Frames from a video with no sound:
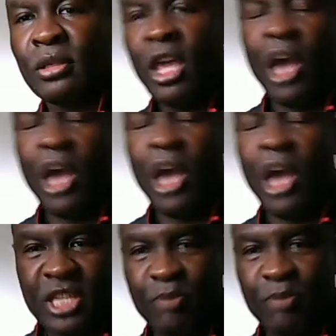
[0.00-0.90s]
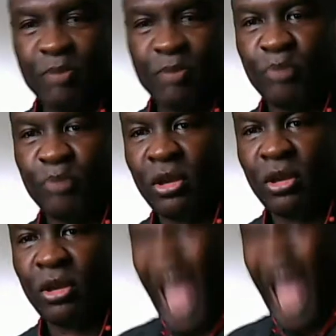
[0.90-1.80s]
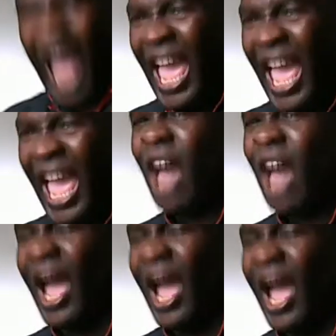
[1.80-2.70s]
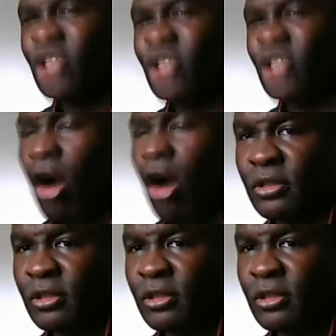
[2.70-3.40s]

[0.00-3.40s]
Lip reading: helping this man build. I can talk.